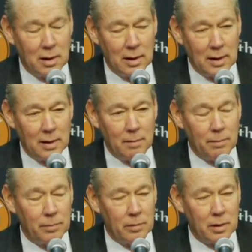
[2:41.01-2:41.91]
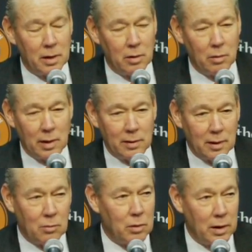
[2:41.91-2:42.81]
Um, you know, I
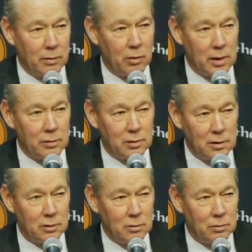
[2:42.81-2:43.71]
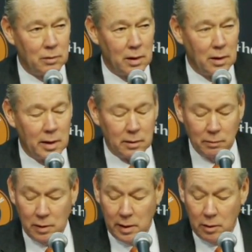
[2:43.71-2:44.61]
think we'll have a great season. Got a lot of,
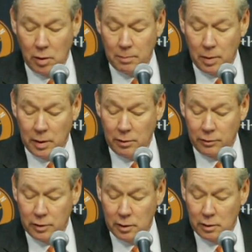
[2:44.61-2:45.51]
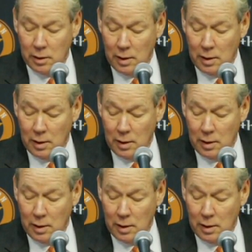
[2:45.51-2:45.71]
lot of great players still.